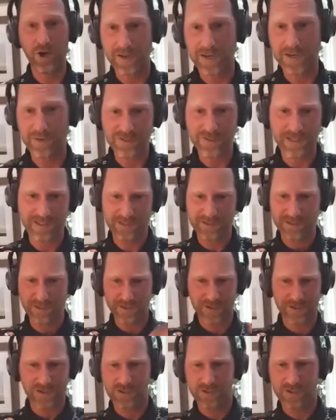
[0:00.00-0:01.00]
And it was like
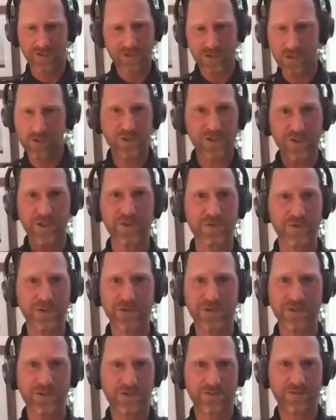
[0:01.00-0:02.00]
this, there's no excuse.
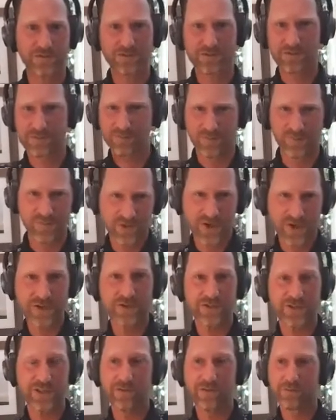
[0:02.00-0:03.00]
You just train
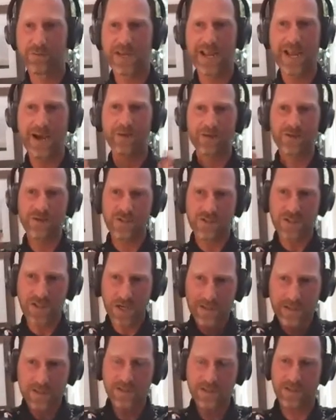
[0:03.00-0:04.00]
yourself. But now it's
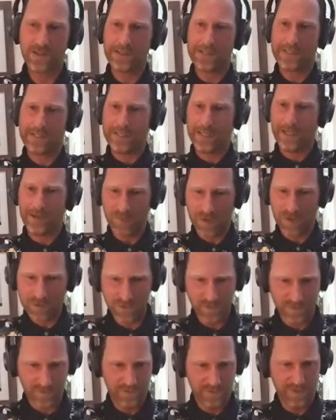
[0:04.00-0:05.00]
such a
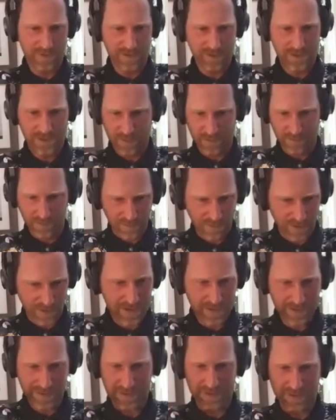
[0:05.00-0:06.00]
muscle memory thing and a
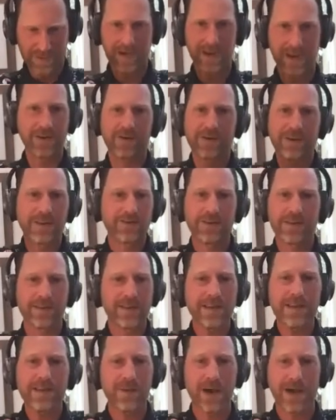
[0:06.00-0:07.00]
brain thing that I don't even
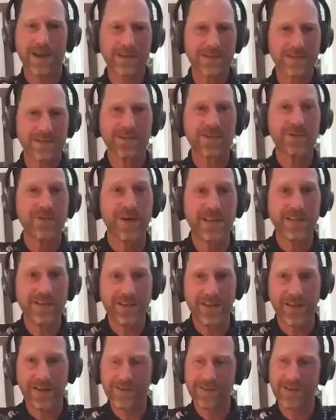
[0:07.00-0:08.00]
think about. I just do it,
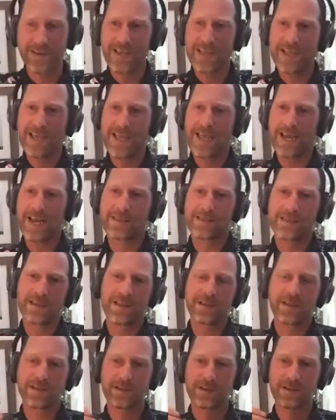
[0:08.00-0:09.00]
Right. And I
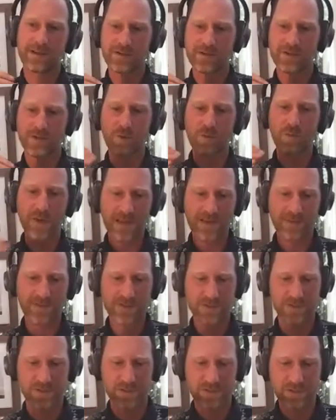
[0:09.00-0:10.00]
think so many of
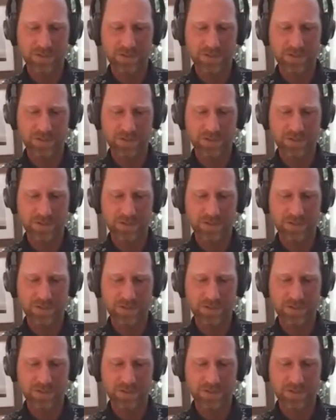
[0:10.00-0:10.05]
us,